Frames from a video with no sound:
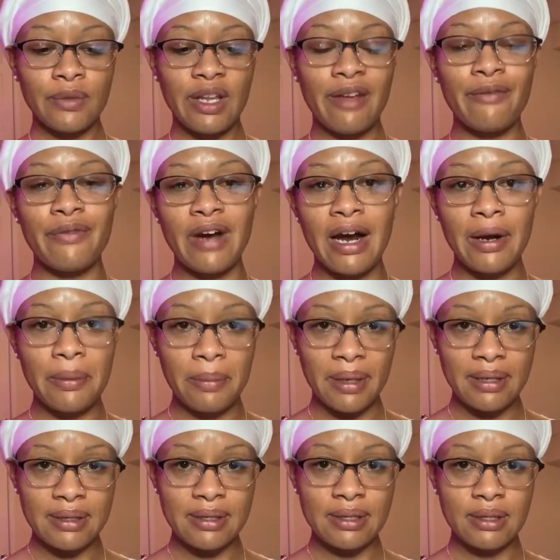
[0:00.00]

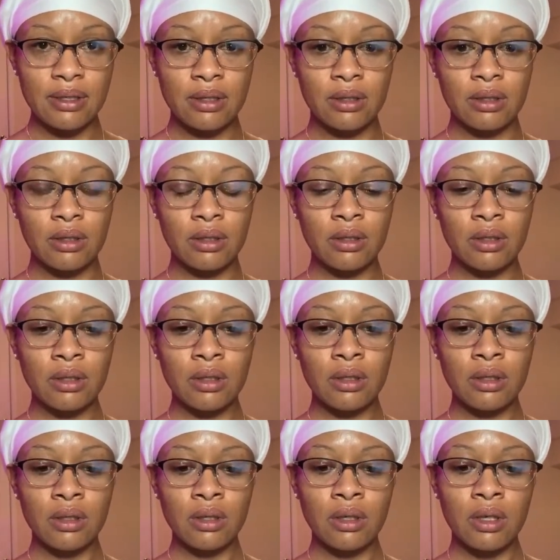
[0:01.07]
environments.
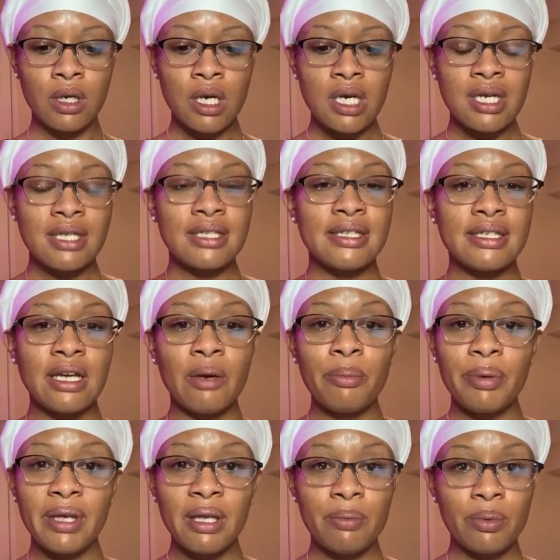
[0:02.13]
Some
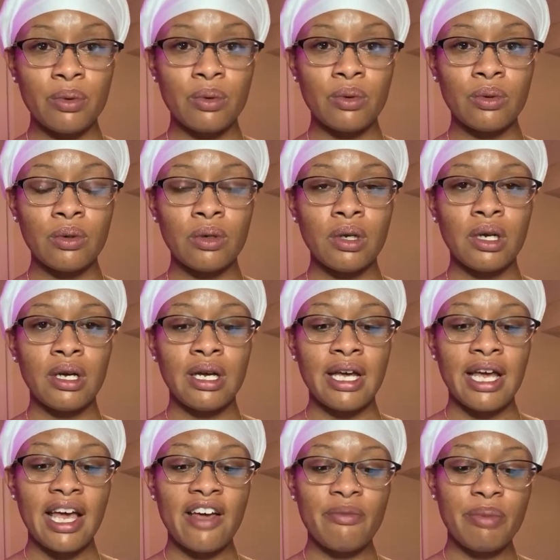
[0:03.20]
people
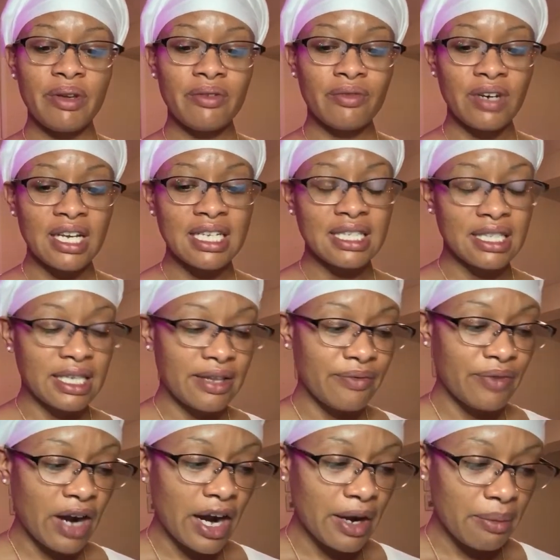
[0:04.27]
have been raised in
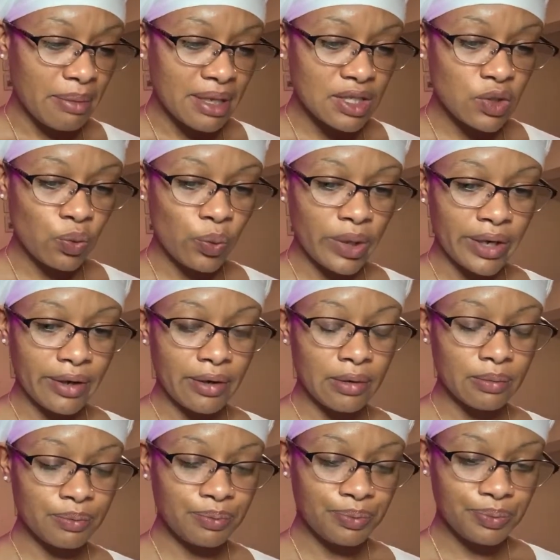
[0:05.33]
environments where
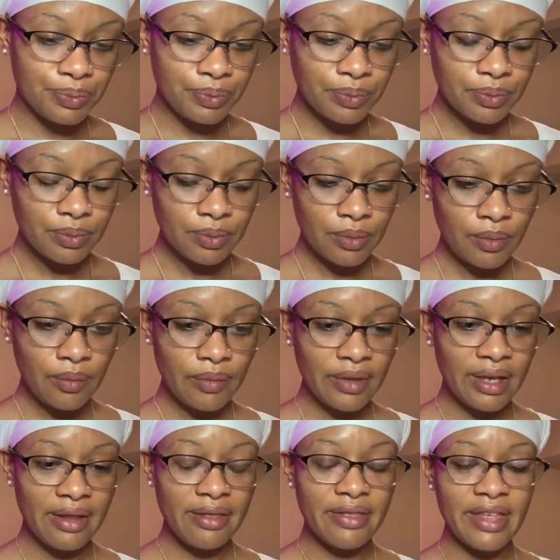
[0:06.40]

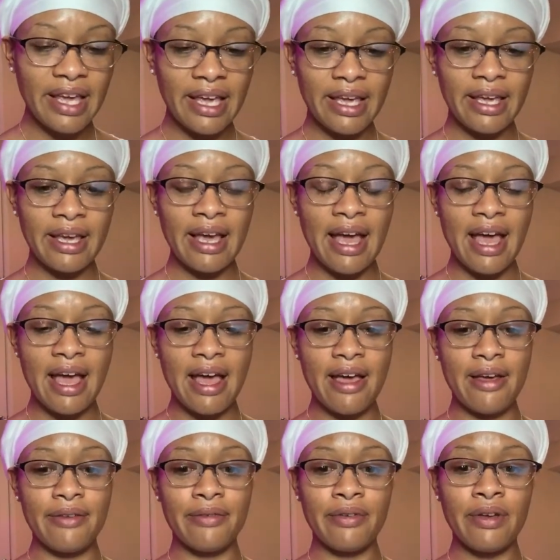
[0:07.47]
they
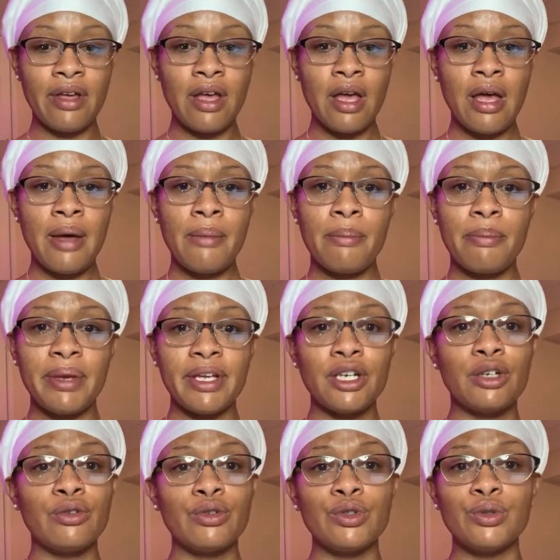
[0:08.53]
have
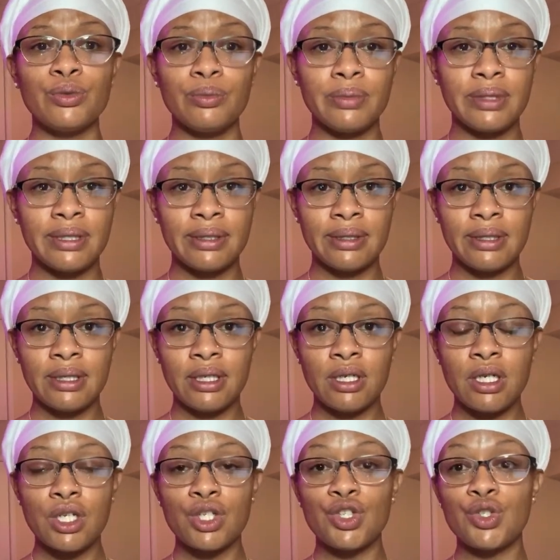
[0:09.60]
been groomed
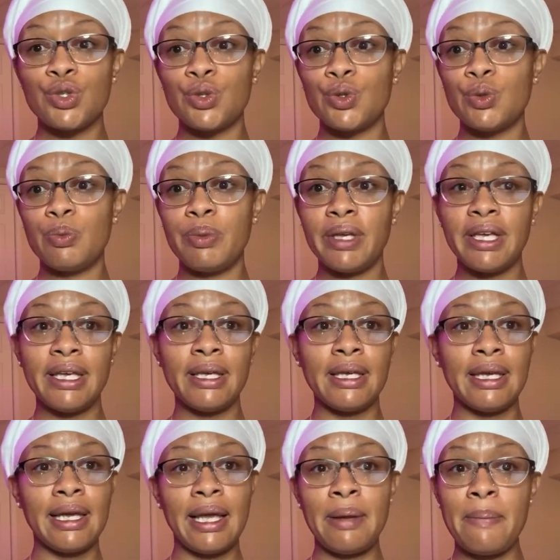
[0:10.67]
to
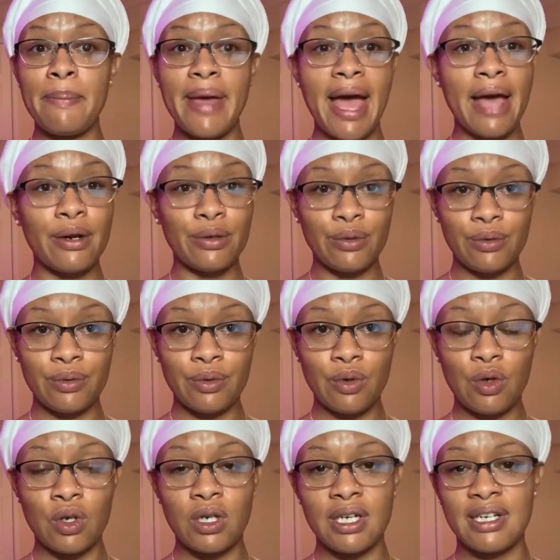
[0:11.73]
be in battle
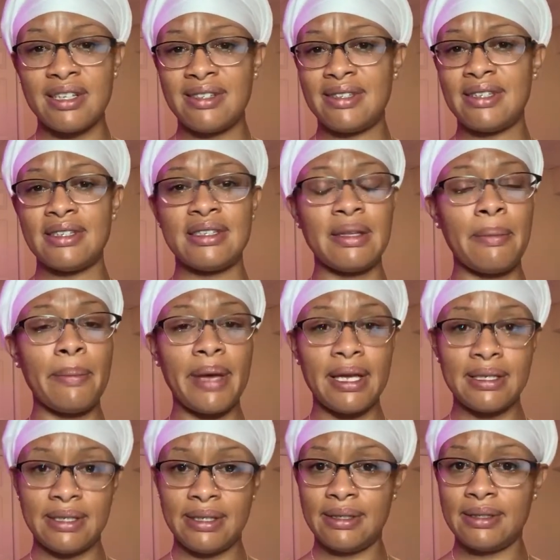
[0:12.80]
on a consistent
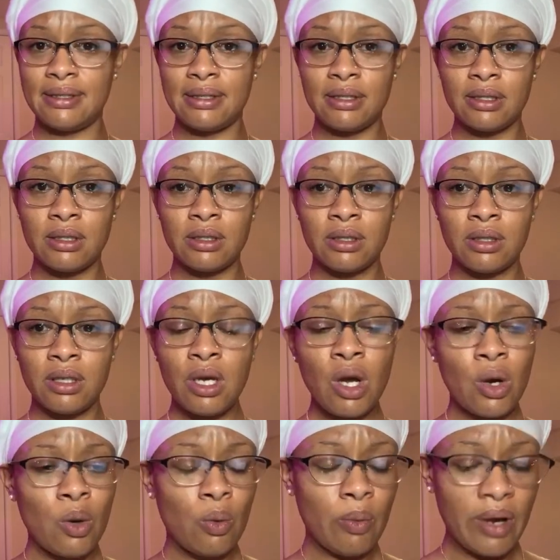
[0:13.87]
basis,
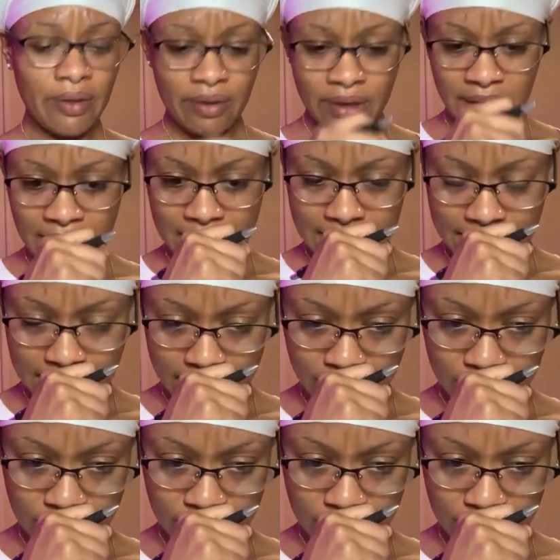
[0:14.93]
whether it's